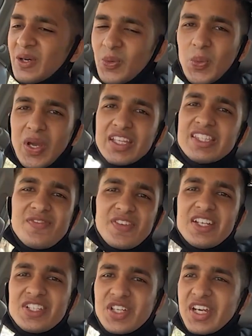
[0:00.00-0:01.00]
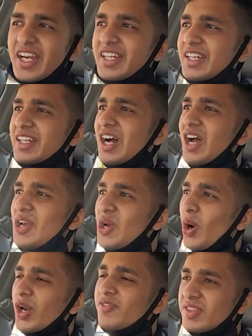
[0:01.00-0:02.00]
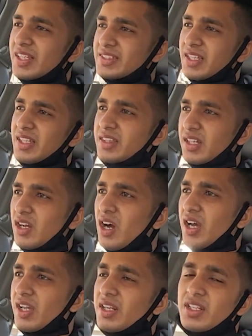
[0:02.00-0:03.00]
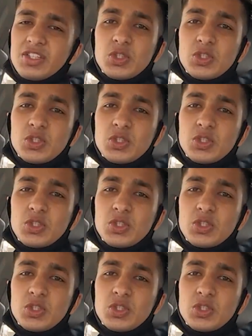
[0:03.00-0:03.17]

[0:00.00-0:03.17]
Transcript: the way they've integrated a lot of things in the car.